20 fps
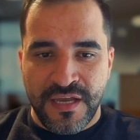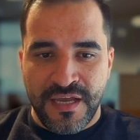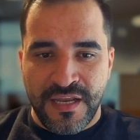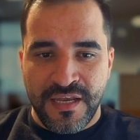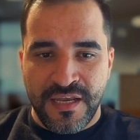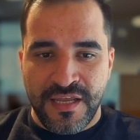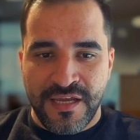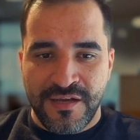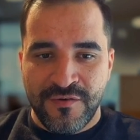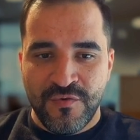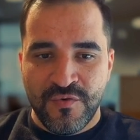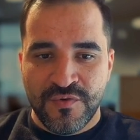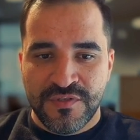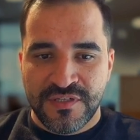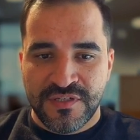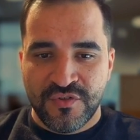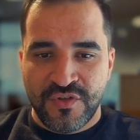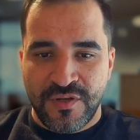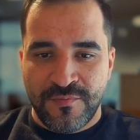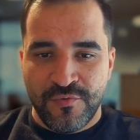allow
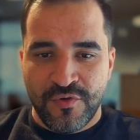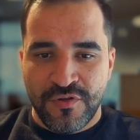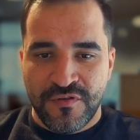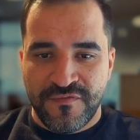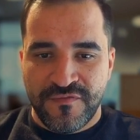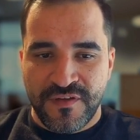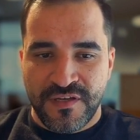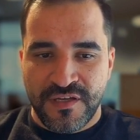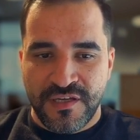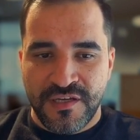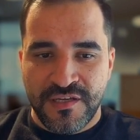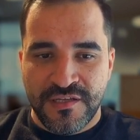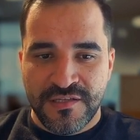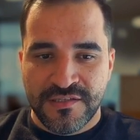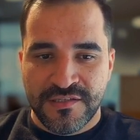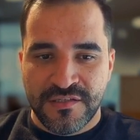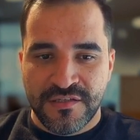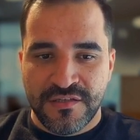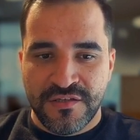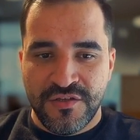user to upload
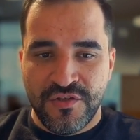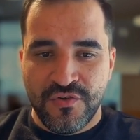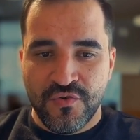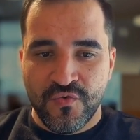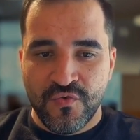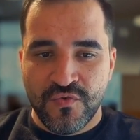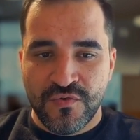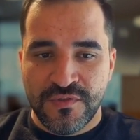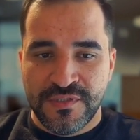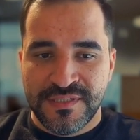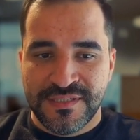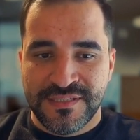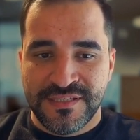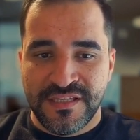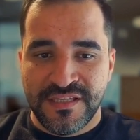files, use